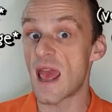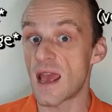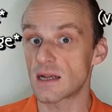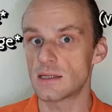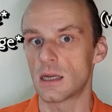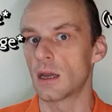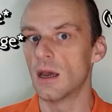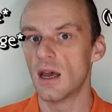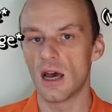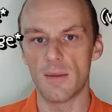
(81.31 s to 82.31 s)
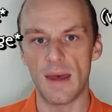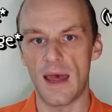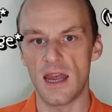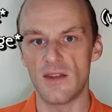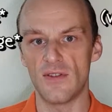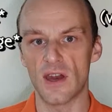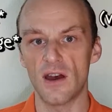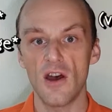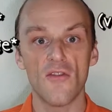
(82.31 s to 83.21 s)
acting a behavior.